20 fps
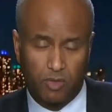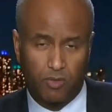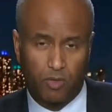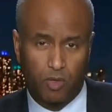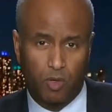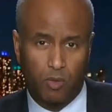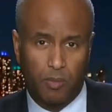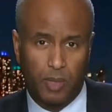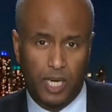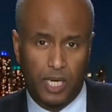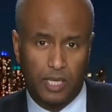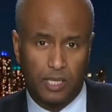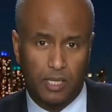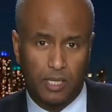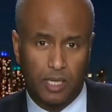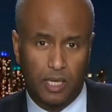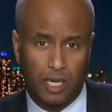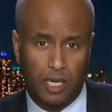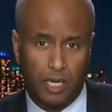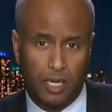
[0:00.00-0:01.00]
of Quebec,
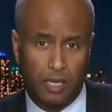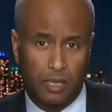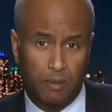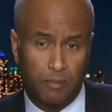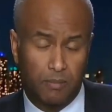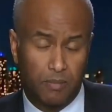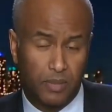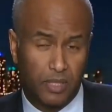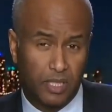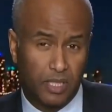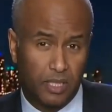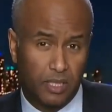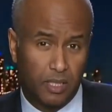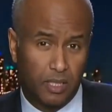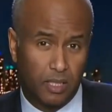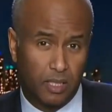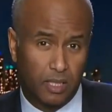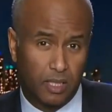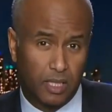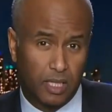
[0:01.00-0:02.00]
uh, the,
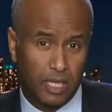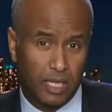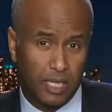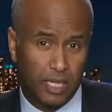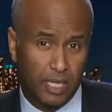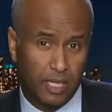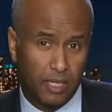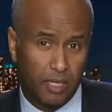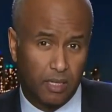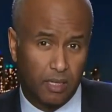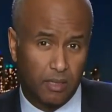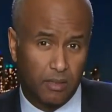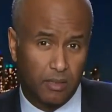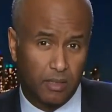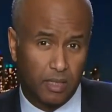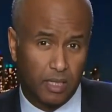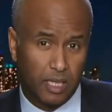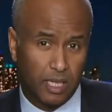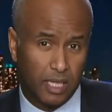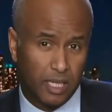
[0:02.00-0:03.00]
uh, Canadi uh,
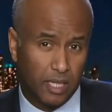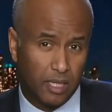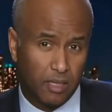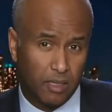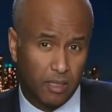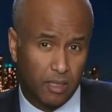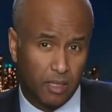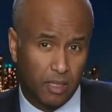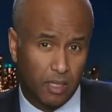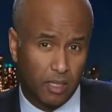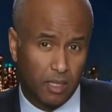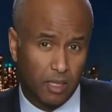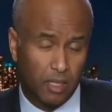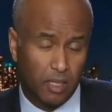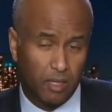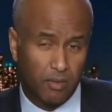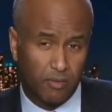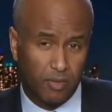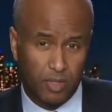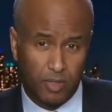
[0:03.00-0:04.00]
the Canadian uh,
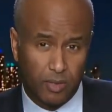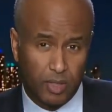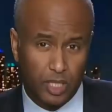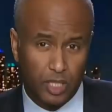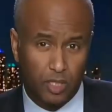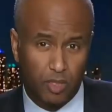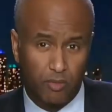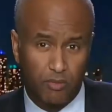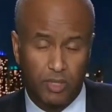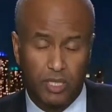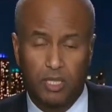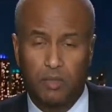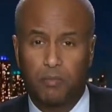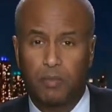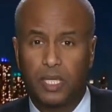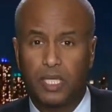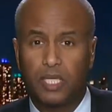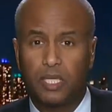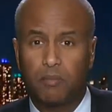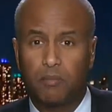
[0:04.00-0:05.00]
Federation of
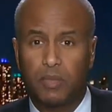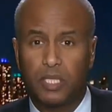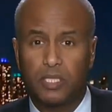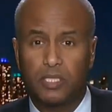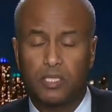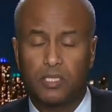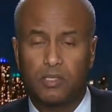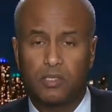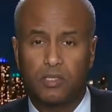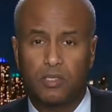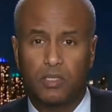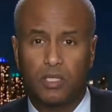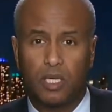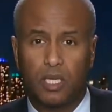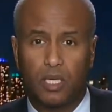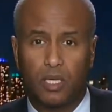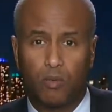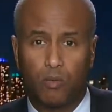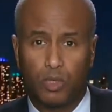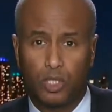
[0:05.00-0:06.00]
Independent Business,
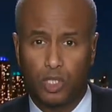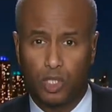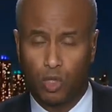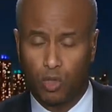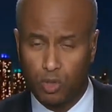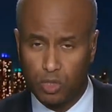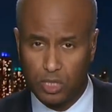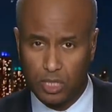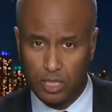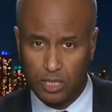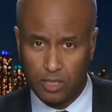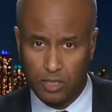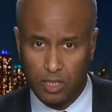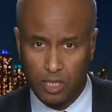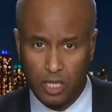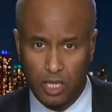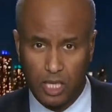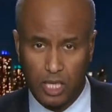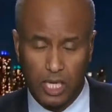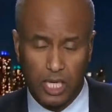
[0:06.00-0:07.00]
uh, which looks at
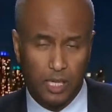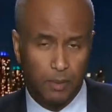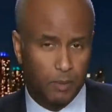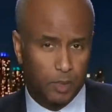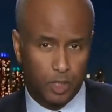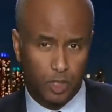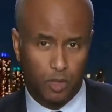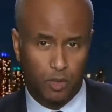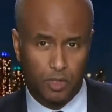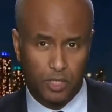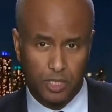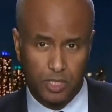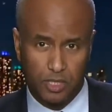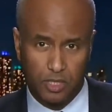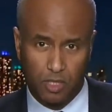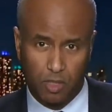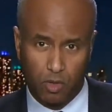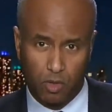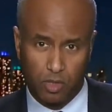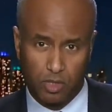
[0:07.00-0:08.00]
labor
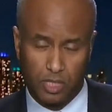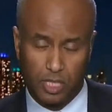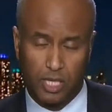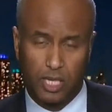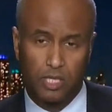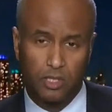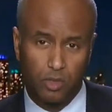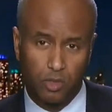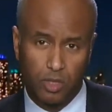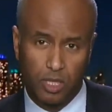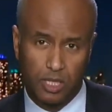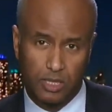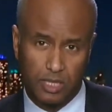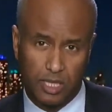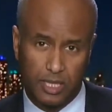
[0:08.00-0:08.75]
shortages across the country, has